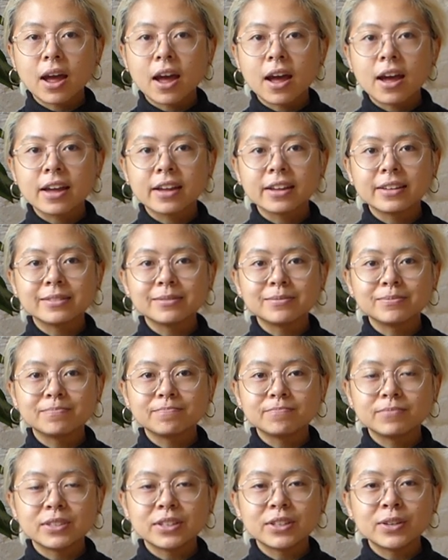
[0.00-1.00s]
I
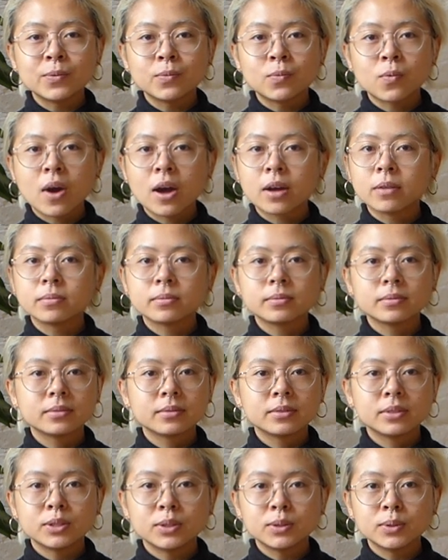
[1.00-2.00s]
didn't want
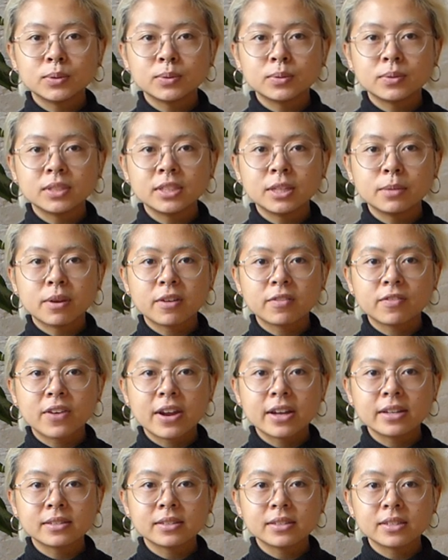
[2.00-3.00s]
to see my
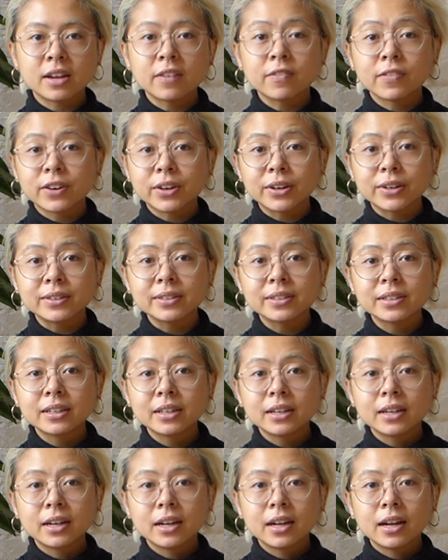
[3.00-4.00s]
friends suffer
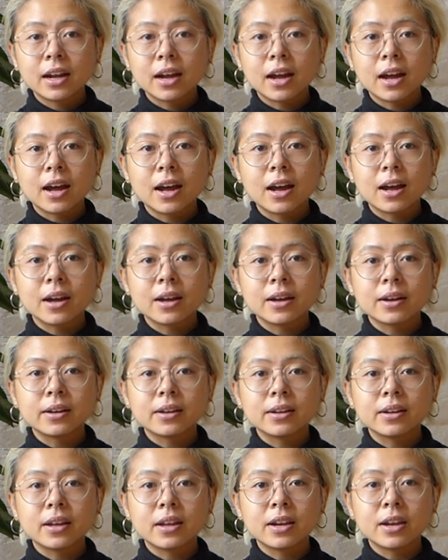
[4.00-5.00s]
uh,
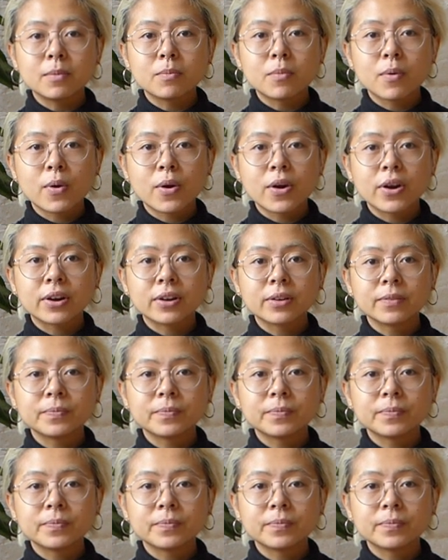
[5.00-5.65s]
anymore.